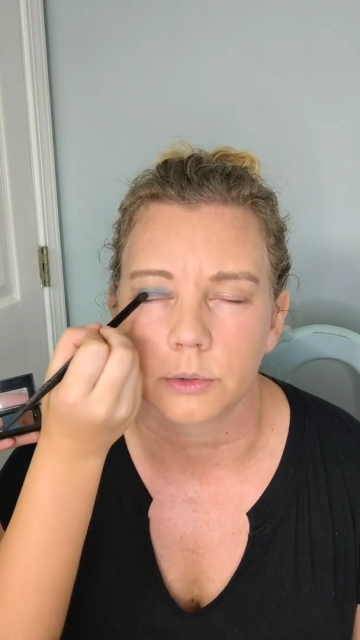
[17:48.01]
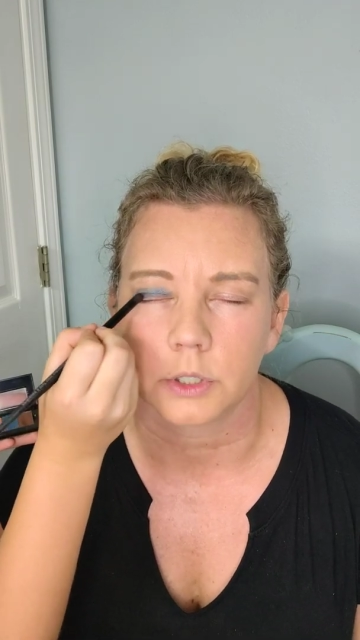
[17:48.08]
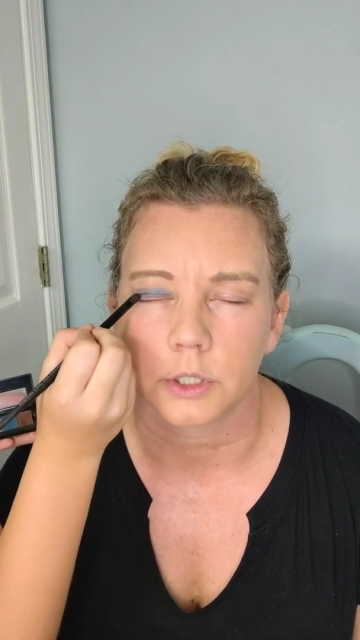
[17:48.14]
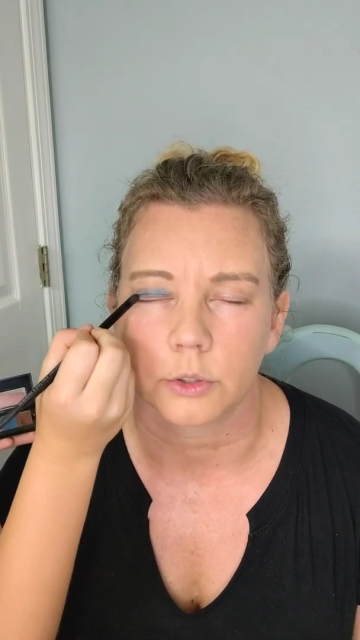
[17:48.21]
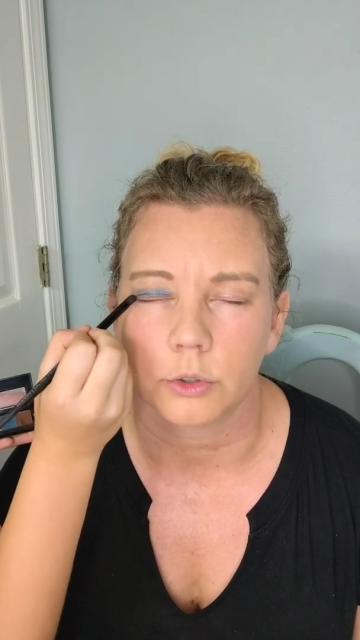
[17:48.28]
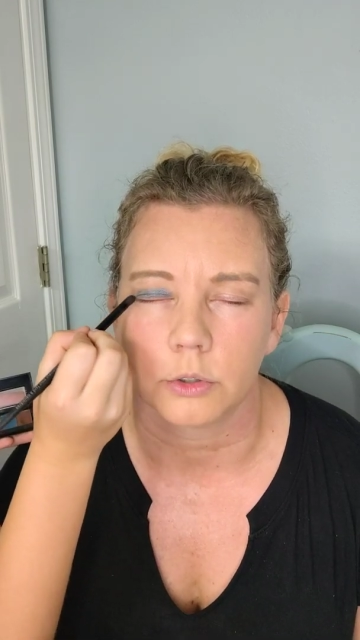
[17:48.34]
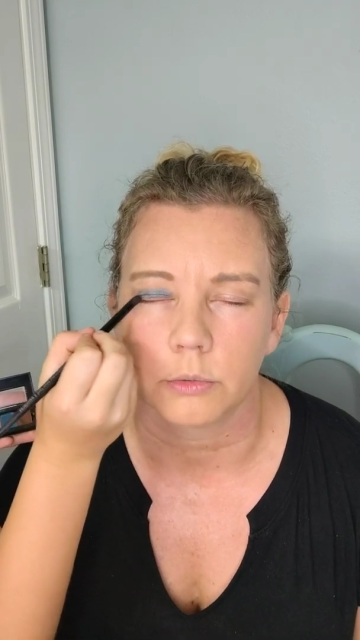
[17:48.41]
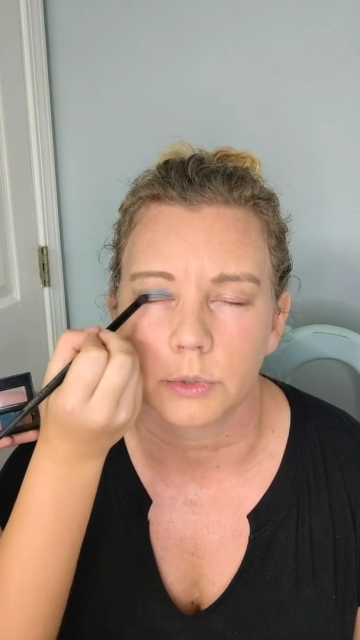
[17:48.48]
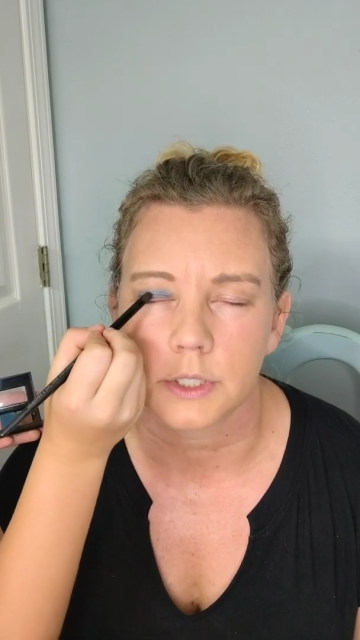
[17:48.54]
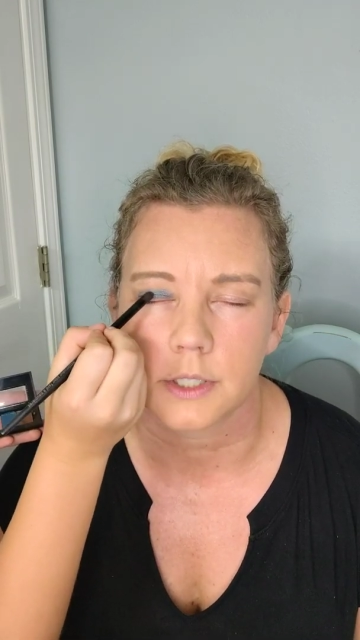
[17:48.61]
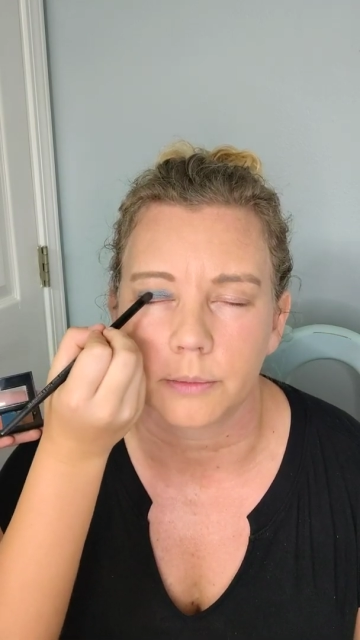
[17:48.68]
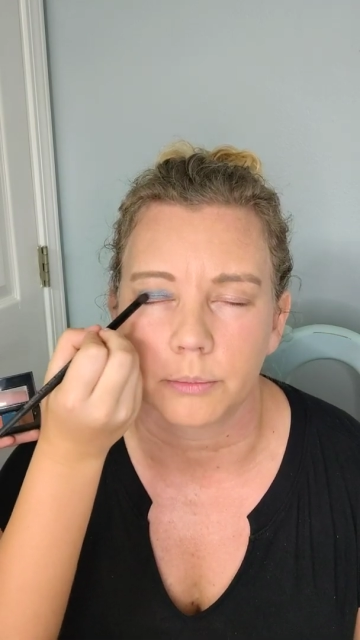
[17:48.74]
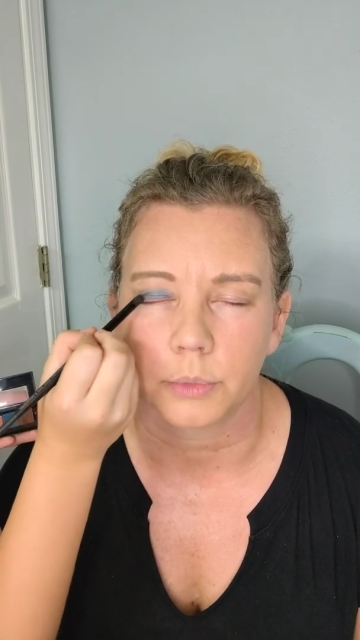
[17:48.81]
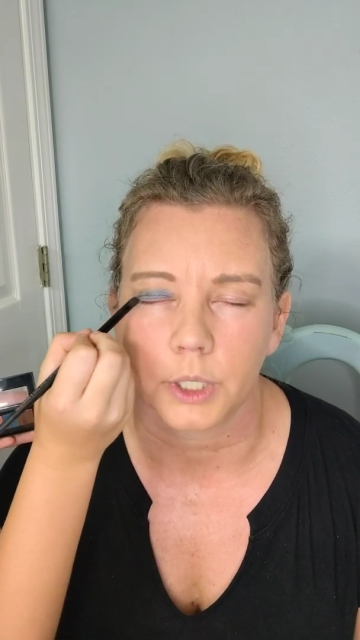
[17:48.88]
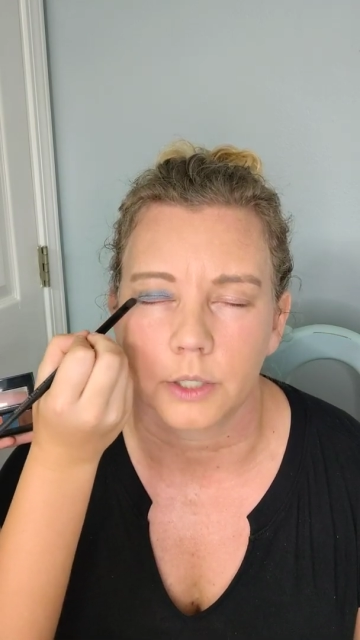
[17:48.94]
really cool with
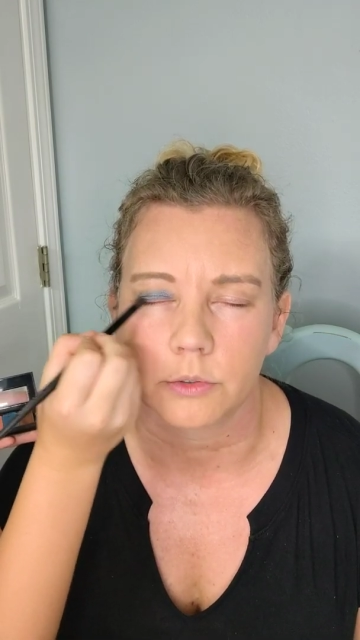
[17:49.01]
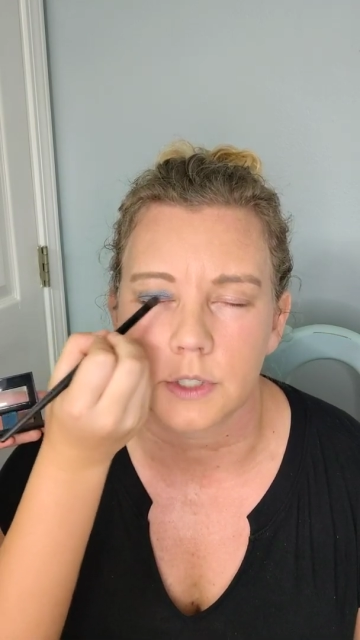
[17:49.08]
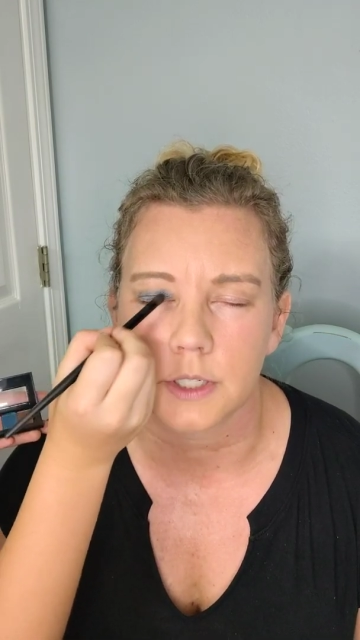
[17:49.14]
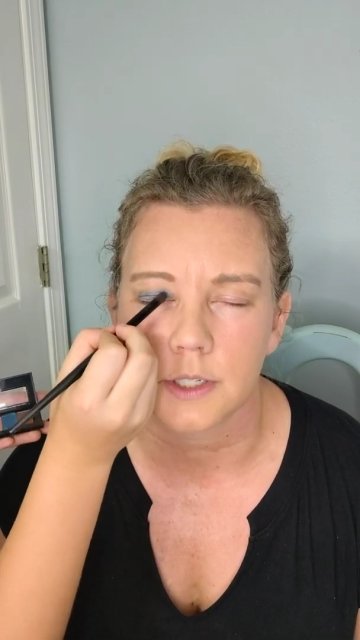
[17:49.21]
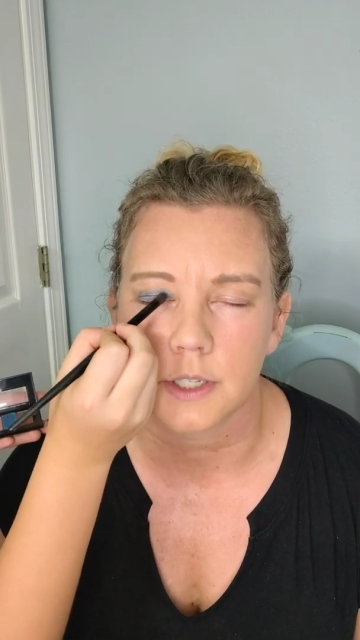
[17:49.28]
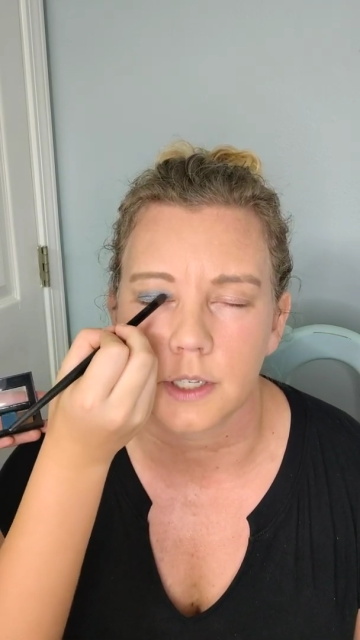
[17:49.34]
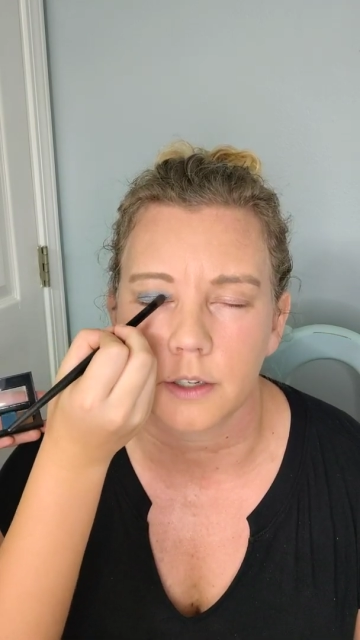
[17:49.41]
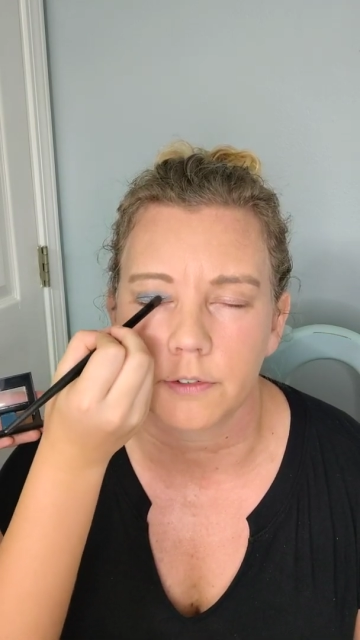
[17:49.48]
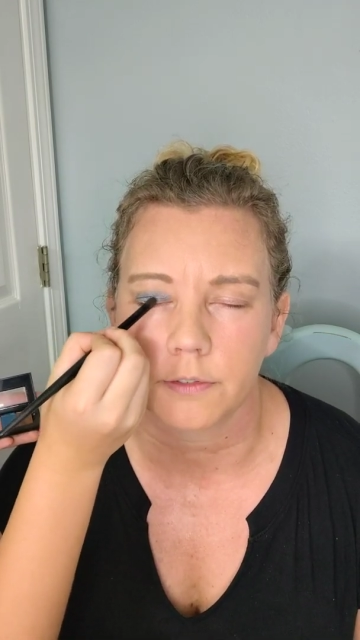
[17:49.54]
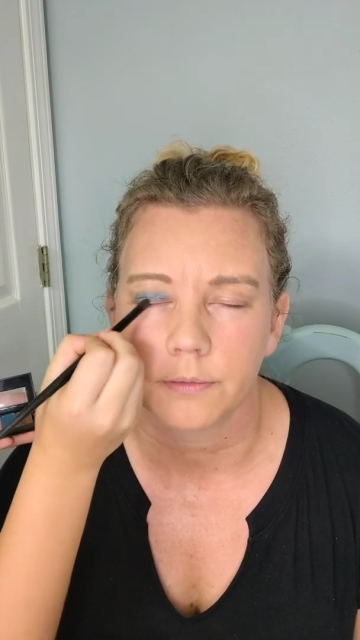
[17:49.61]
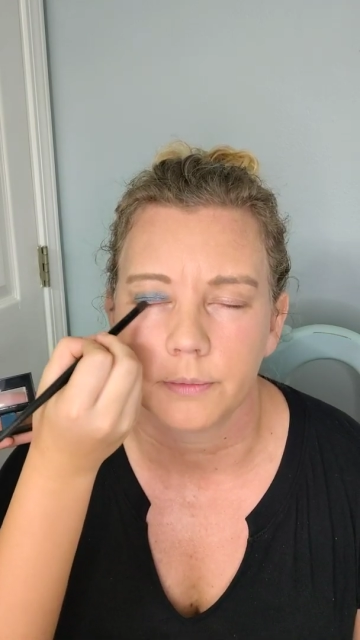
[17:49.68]
some browns and stuff.